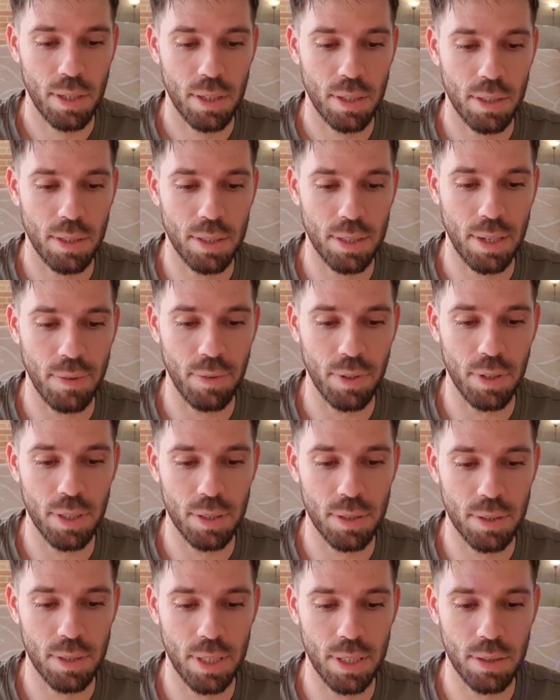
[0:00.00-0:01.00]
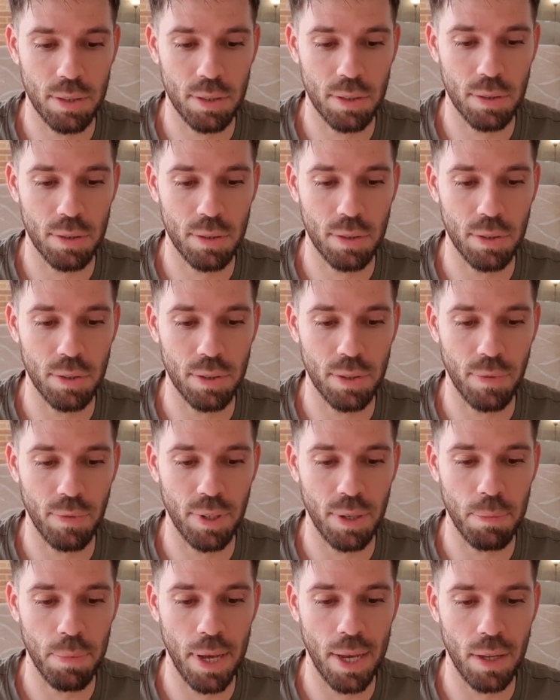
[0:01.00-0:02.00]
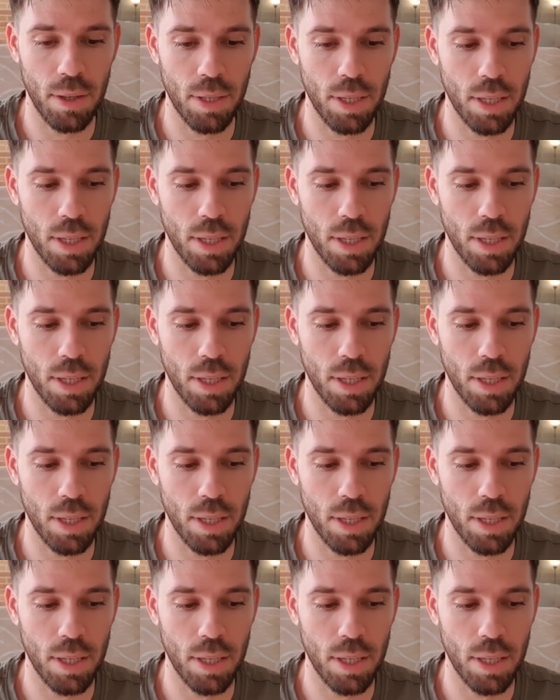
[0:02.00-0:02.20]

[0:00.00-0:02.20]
Let's do something a bit out